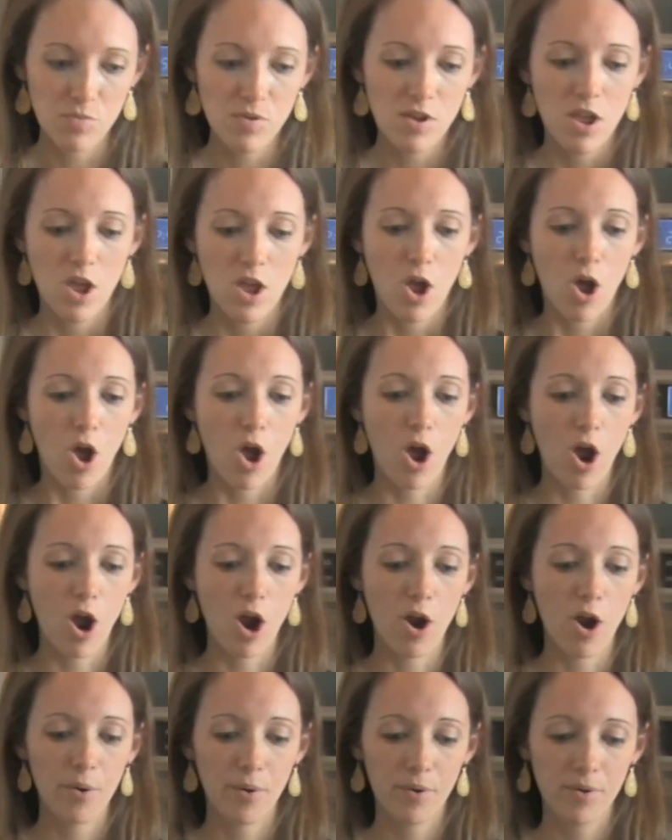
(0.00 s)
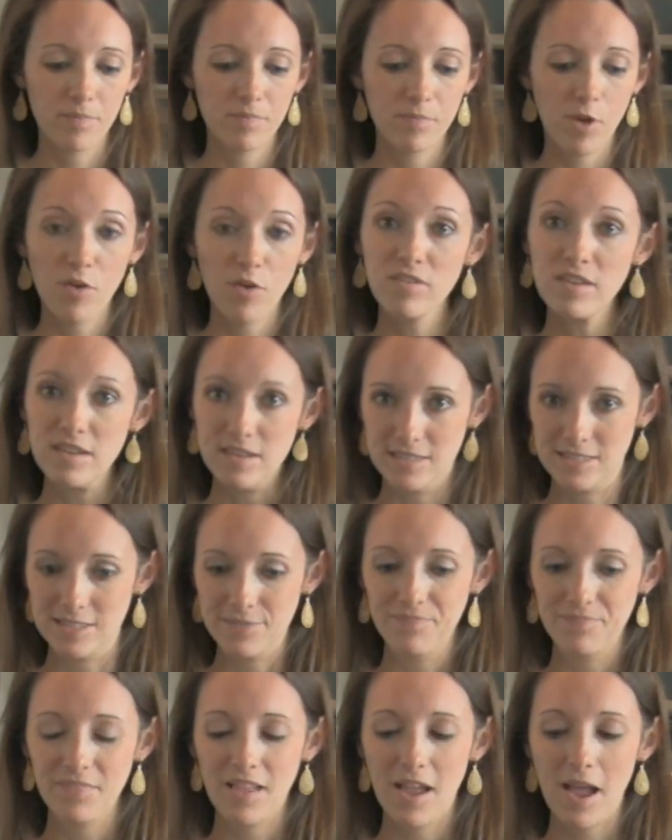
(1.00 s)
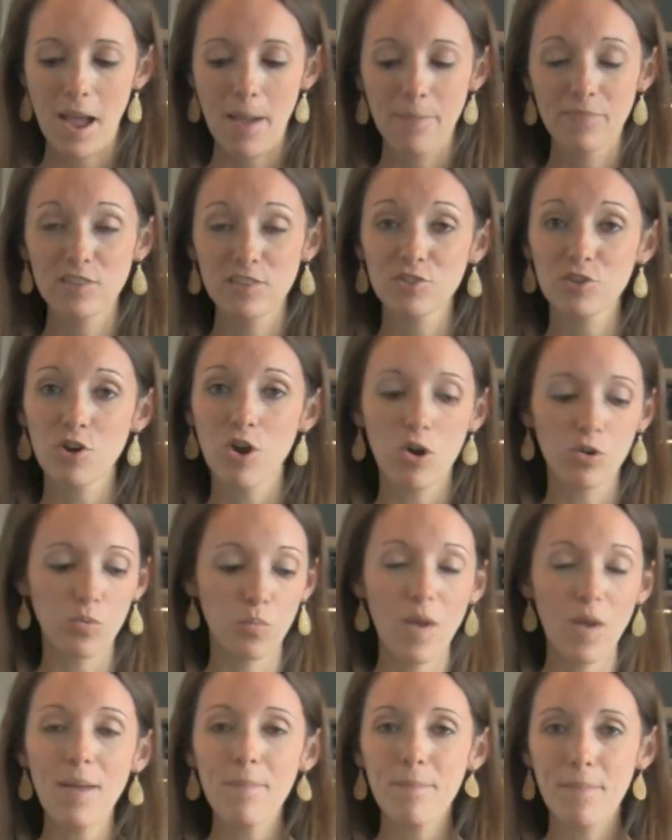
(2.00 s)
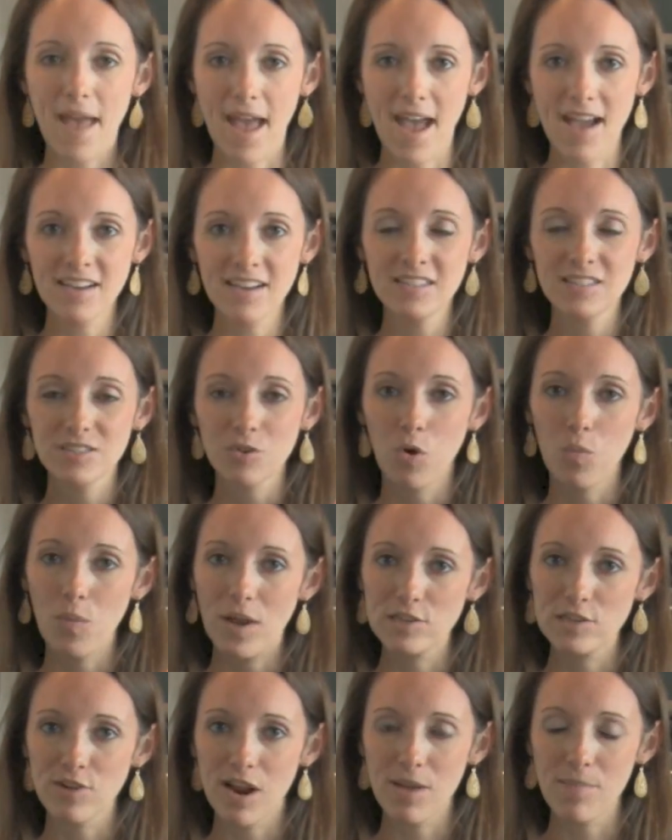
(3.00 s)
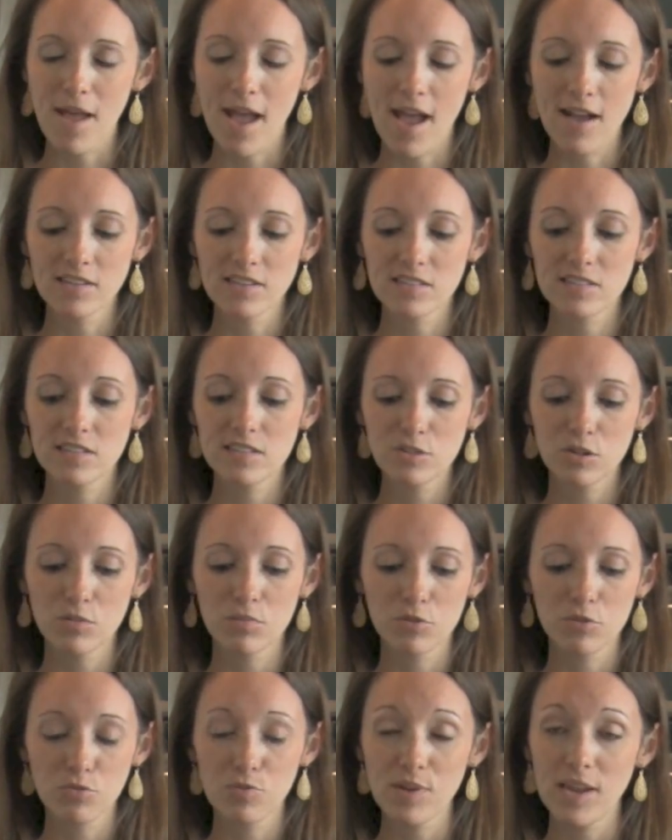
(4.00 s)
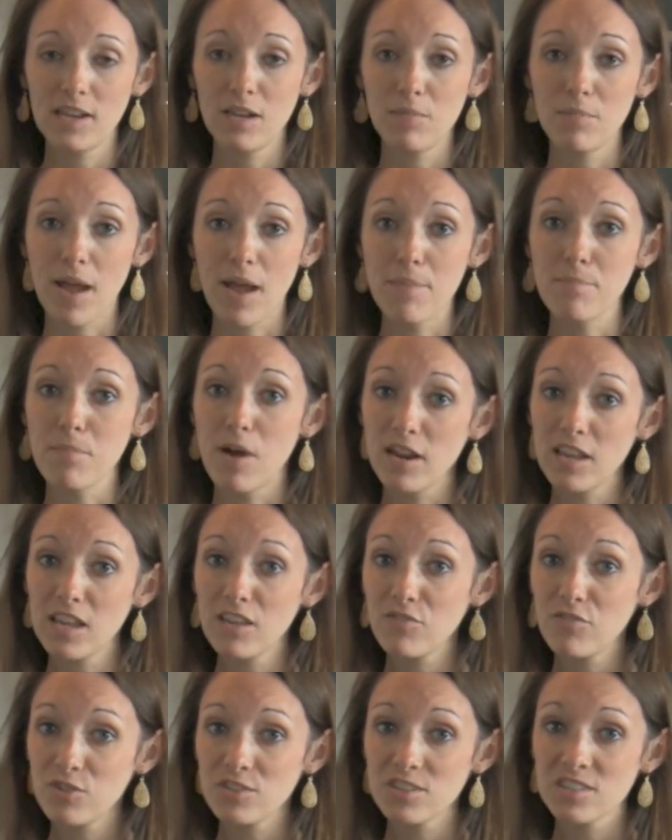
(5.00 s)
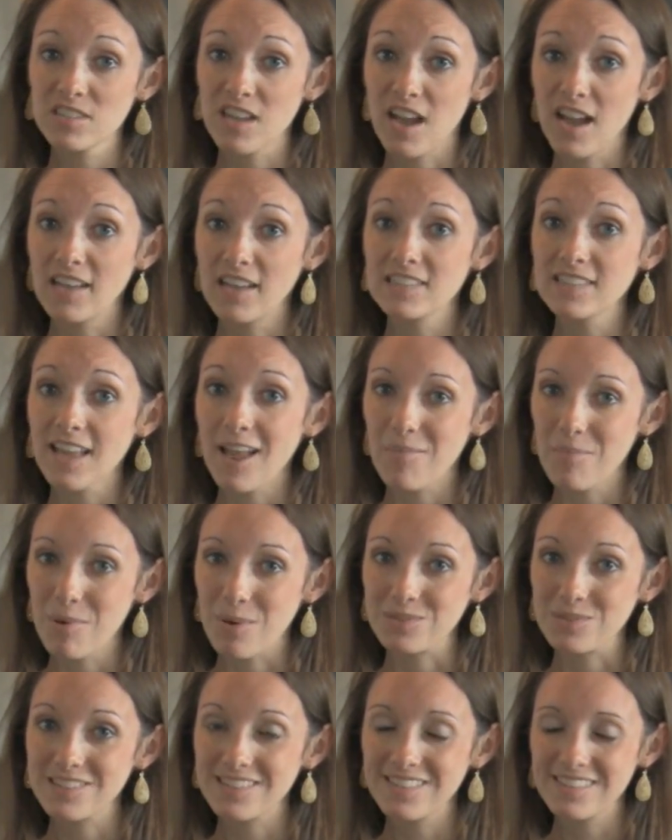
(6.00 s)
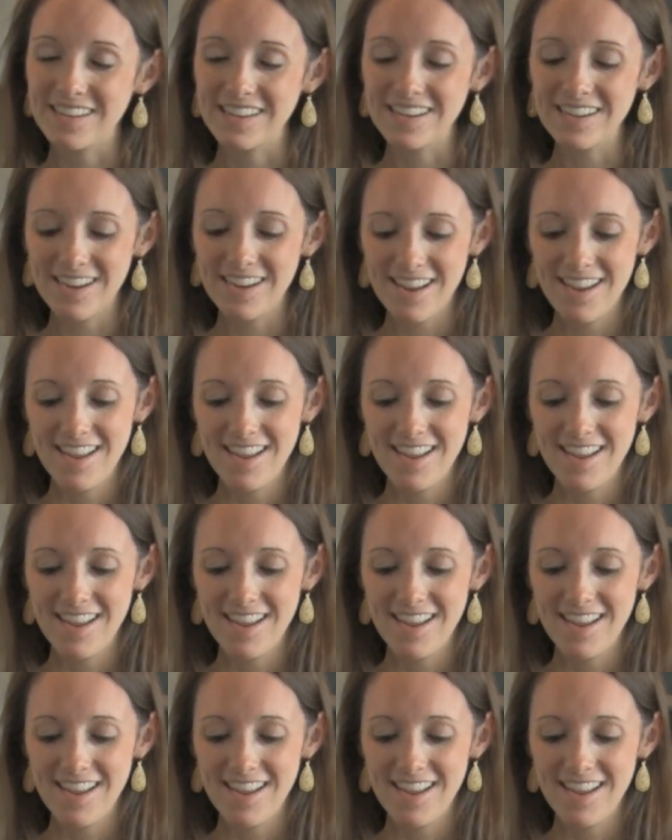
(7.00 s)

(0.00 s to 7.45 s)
you are these. These are called wet bags or wet dry bags. These are created by Monkey Foot Designs. I'll post a link.